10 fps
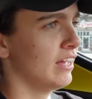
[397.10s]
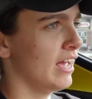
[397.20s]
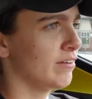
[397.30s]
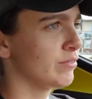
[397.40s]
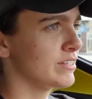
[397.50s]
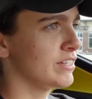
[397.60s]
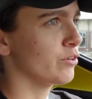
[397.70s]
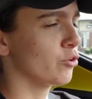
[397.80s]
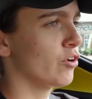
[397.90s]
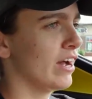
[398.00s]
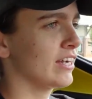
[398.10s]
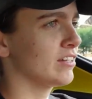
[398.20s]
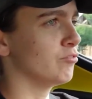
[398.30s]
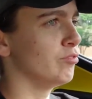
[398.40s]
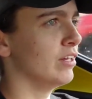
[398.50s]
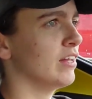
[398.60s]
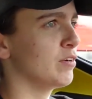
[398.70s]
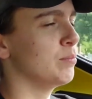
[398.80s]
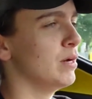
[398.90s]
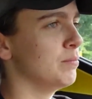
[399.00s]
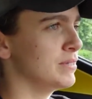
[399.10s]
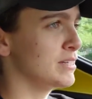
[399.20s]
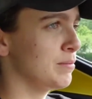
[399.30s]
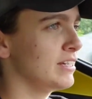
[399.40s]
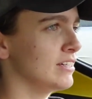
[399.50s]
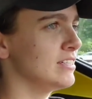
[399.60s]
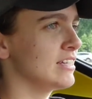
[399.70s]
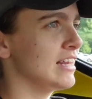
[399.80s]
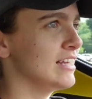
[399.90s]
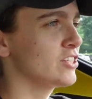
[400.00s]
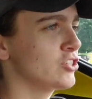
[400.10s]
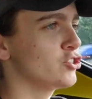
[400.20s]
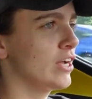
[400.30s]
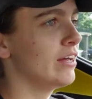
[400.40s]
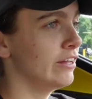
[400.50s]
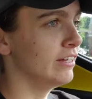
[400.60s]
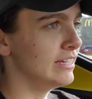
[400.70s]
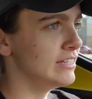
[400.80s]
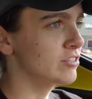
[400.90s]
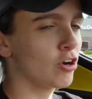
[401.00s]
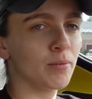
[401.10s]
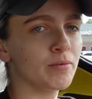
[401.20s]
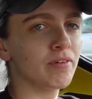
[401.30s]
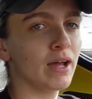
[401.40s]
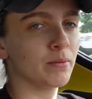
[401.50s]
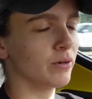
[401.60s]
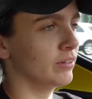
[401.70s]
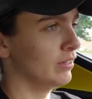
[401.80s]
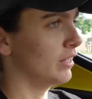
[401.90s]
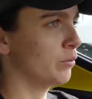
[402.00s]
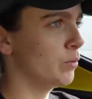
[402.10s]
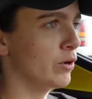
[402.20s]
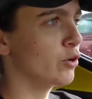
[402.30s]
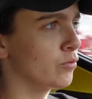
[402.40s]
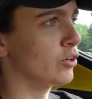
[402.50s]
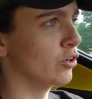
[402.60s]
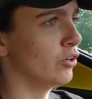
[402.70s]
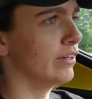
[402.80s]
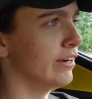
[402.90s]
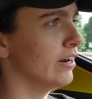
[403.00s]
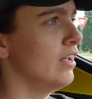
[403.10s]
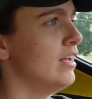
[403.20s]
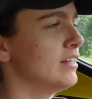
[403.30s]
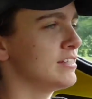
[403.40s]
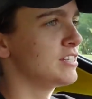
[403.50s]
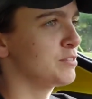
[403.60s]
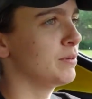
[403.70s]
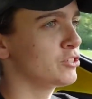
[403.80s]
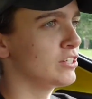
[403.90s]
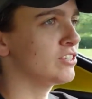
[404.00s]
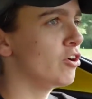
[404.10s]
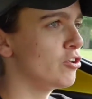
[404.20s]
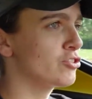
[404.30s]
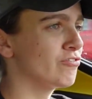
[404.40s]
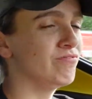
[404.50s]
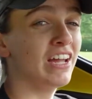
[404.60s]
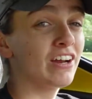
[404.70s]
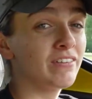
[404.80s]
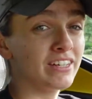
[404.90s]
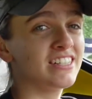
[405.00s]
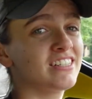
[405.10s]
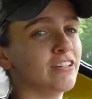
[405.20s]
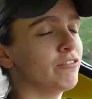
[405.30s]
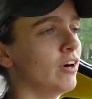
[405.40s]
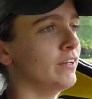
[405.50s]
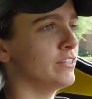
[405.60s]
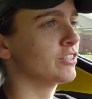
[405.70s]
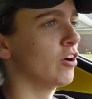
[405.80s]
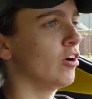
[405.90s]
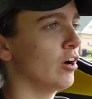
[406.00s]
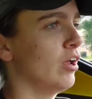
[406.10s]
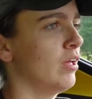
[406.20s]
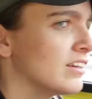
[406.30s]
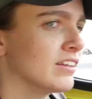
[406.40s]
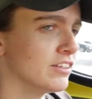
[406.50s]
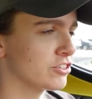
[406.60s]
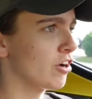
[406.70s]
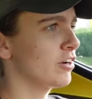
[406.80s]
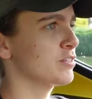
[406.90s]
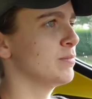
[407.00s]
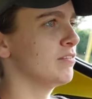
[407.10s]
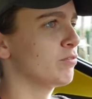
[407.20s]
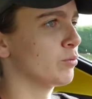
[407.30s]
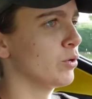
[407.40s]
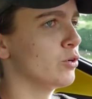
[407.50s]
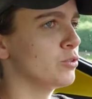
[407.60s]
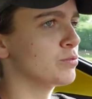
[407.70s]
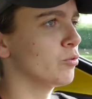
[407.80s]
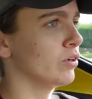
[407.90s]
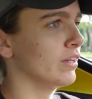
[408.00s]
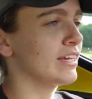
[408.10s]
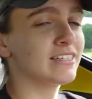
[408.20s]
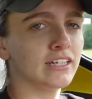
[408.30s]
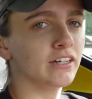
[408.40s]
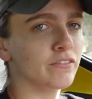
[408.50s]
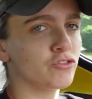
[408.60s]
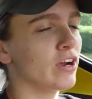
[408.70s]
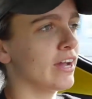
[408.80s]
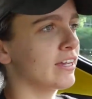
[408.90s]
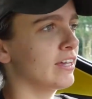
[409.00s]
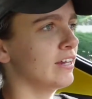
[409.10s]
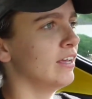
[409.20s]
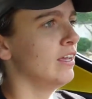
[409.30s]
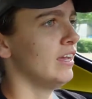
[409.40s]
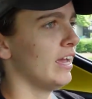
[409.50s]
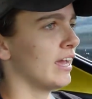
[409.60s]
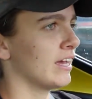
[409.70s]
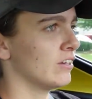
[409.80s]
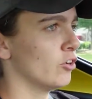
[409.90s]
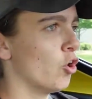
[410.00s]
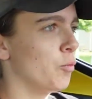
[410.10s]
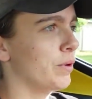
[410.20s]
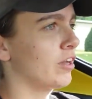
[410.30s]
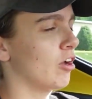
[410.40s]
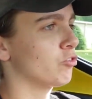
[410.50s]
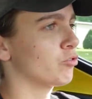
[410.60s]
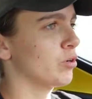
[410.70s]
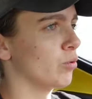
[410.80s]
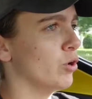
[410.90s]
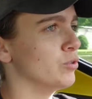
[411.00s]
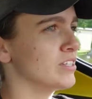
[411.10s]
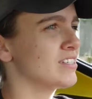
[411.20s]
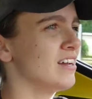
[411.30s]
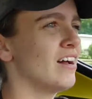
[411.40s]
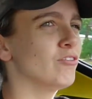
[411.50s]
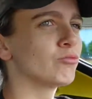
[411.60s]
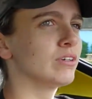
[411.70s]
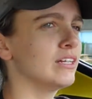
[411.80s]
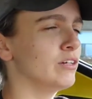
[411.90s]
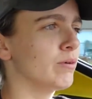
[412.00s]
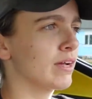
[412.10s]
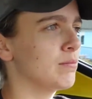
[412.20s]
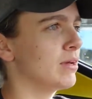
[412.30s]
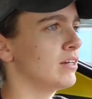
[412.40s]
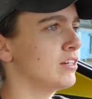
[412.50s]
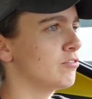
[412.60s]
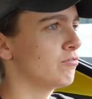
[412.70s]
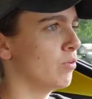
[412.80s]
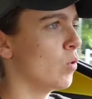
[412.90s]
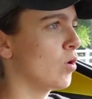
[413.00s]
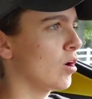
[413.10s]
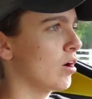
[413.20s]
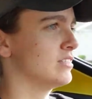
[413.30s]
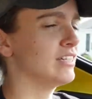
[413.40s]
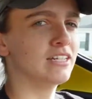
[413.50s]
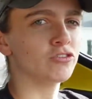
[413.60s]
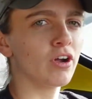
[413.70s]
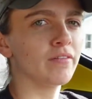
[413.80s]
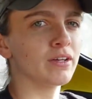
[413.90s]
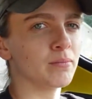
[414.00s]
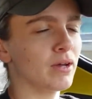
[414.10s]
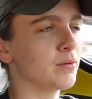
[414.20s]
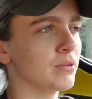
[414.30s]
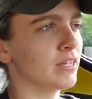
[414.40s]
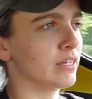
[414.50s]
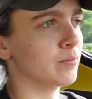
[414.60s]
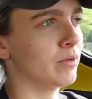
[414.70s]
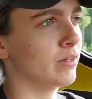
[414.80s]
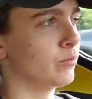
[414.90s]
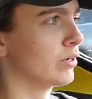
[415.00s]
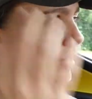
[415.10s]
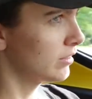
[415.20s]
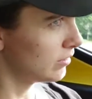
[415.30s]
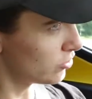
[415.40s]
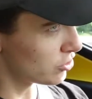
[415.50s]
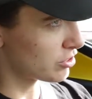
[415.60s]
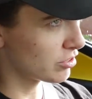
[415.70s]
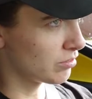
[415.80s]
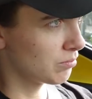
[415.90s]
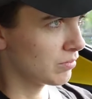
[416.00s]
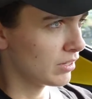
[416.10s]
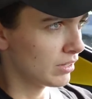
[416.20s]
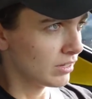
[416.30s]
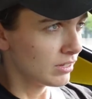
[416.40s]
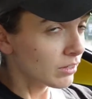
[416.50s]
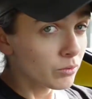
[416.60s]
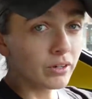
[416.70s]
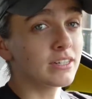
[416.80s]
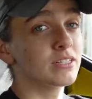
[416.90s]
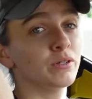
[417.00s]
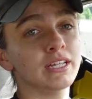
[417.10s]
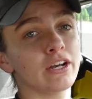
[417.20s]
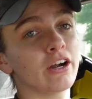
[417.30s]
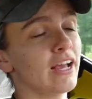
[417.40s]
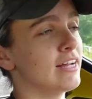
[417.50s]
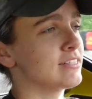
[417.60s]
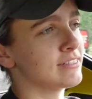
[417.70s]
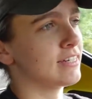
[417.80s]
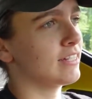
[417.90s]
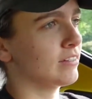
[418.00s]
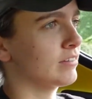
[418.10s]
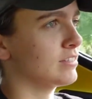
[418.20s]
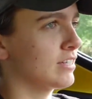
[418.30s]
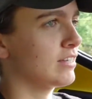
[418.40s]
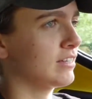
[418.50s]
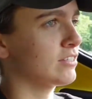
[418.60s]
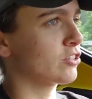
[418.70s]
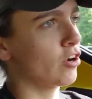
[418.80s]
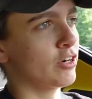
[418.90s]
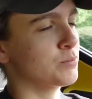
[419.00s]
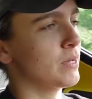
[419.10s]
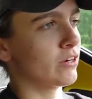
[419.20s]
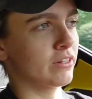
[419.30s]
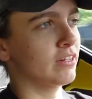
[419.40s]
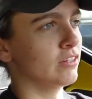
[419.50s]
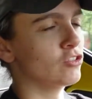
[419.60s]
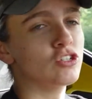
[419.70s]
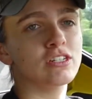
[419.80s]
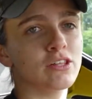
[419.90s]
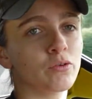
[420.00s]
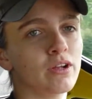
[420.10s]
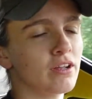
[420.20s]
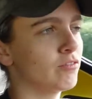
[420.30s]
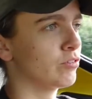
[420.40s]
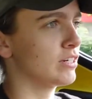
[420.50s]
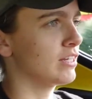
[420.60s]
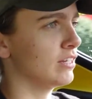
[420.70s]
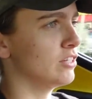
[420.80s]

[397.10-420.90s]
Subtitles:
every single crack and feel every bump is that because this shell is carbon fiber, like we went over earlier. The suspension is also very, very stiff on this car. This car is meant for roads more like Tail of the Dragon and open country roads. It's not really recommended for city driving, in my opinion, but we're gonna see what the internet has to say, because I think this car is better than the GT3 for daily